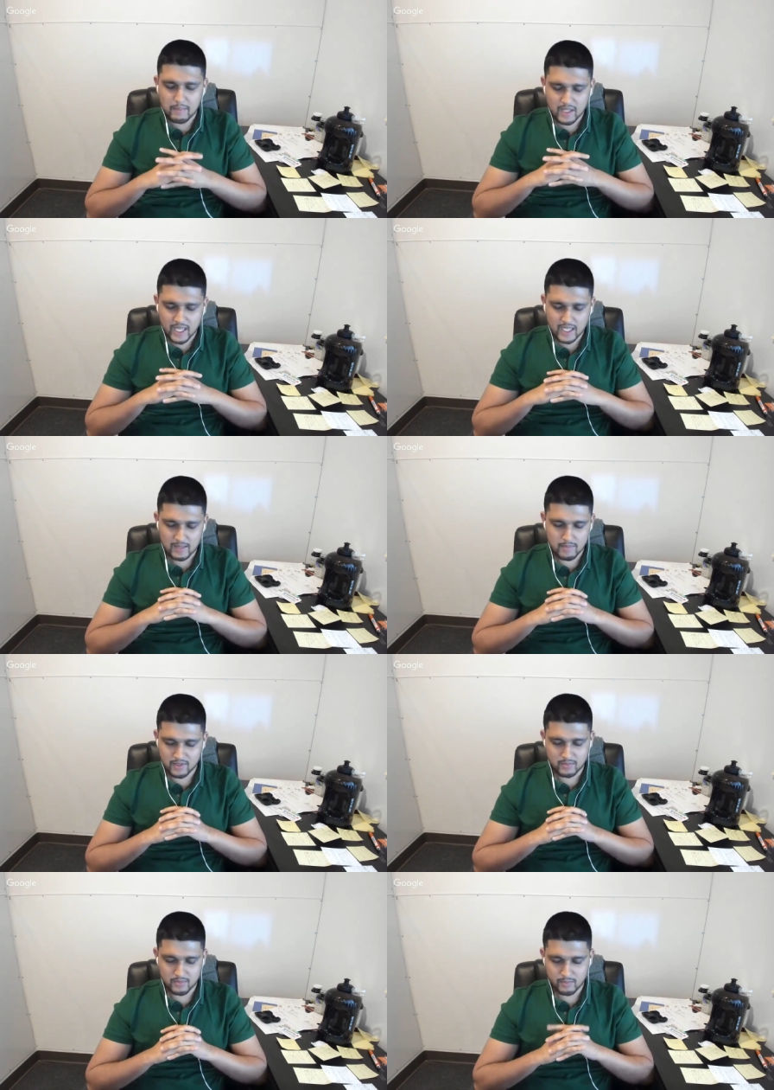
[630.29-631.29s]
But like in
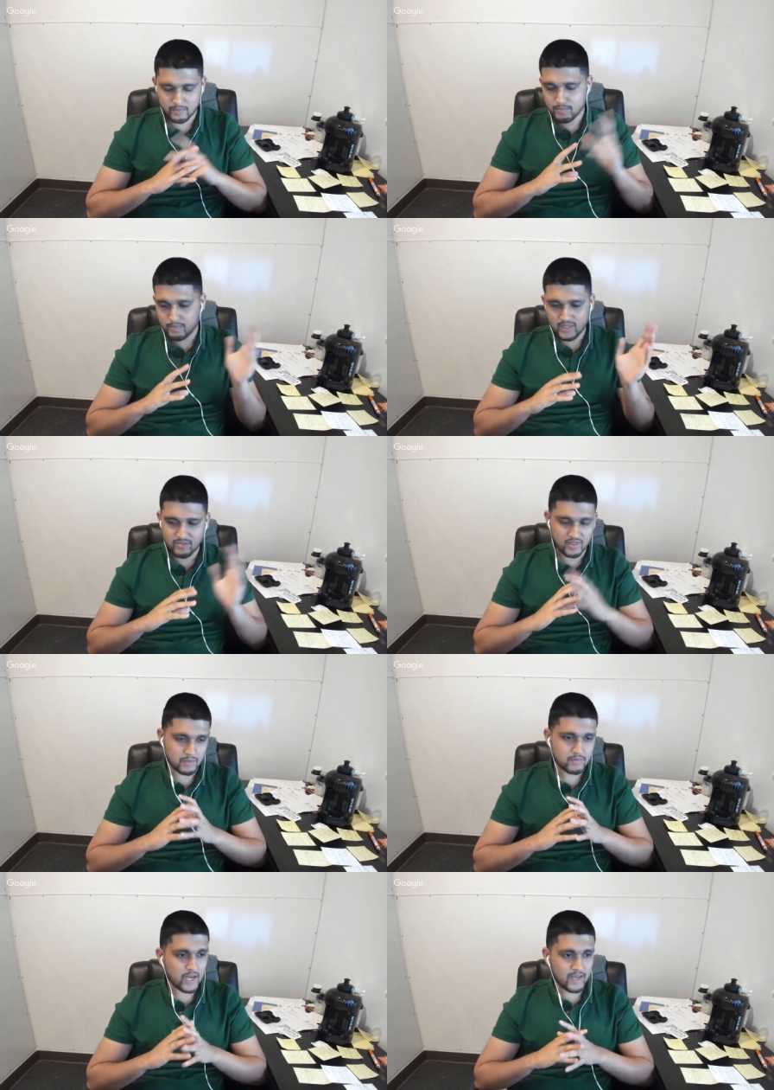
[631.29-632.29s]
different
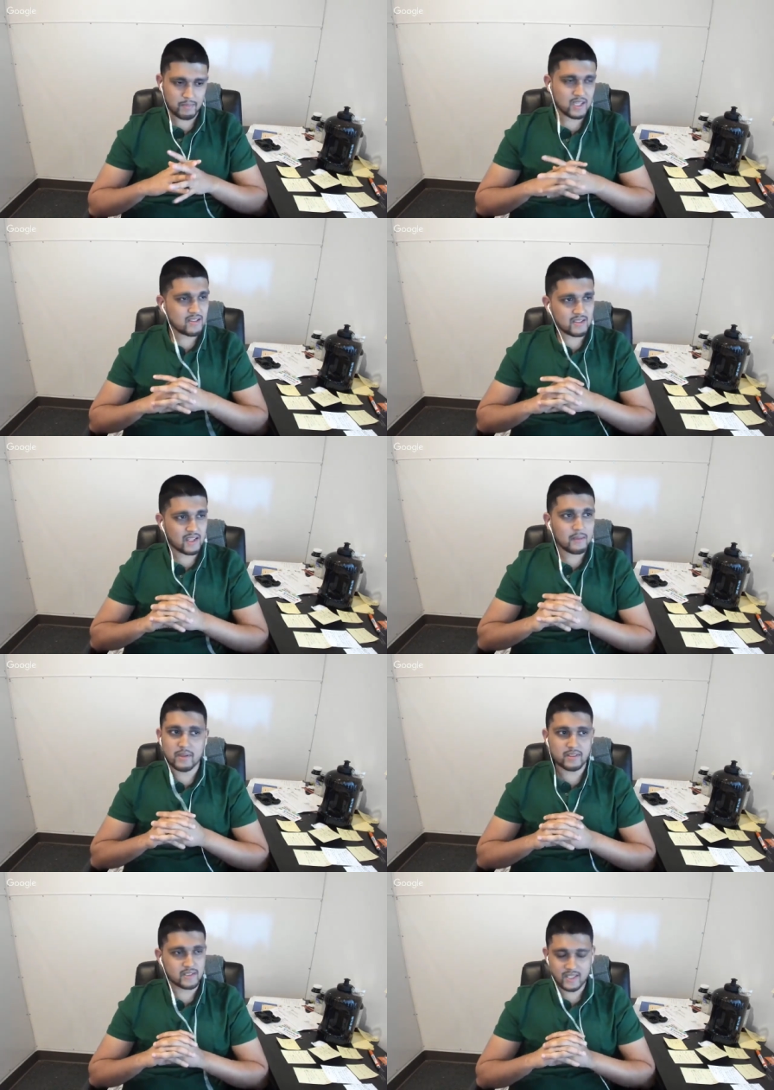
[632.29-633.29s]
I Ps and
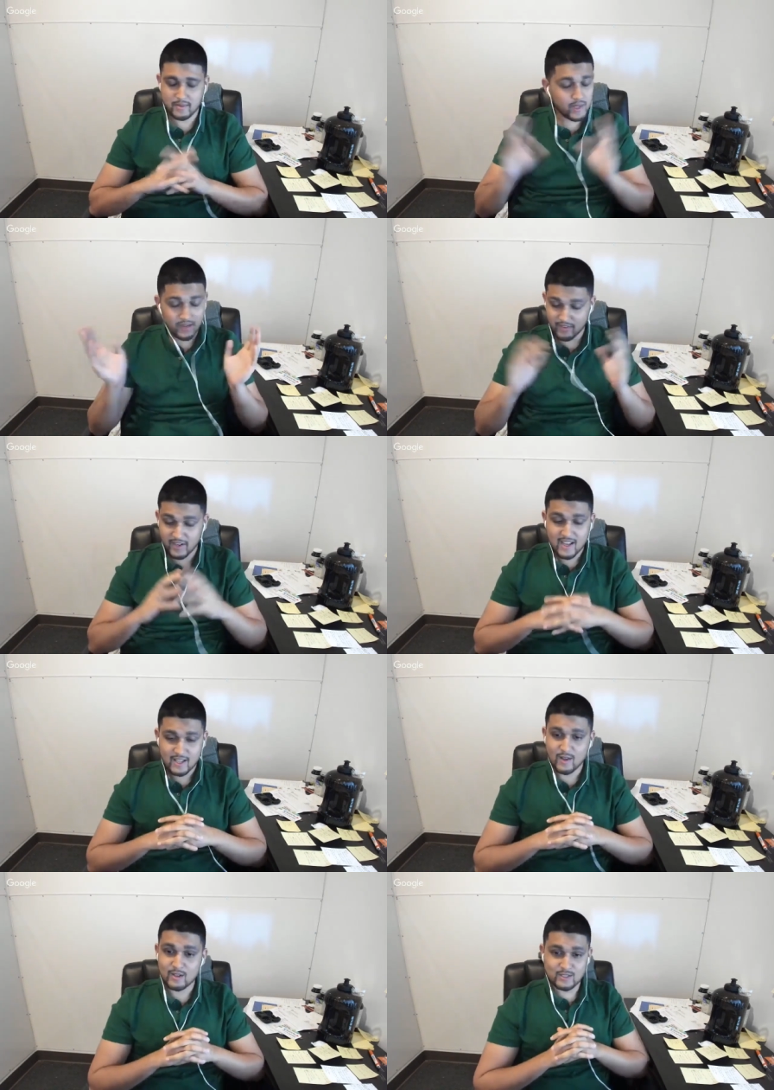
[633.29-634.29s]
emails and whatever.
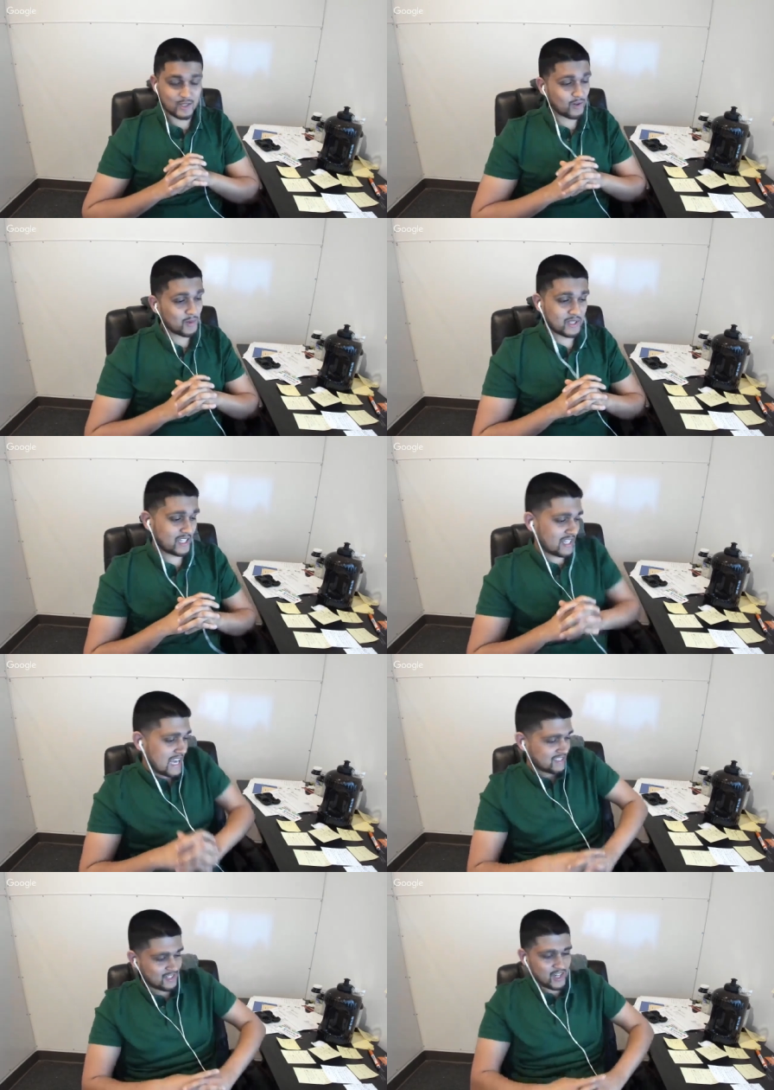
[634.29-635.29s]
Long story, we did a lot to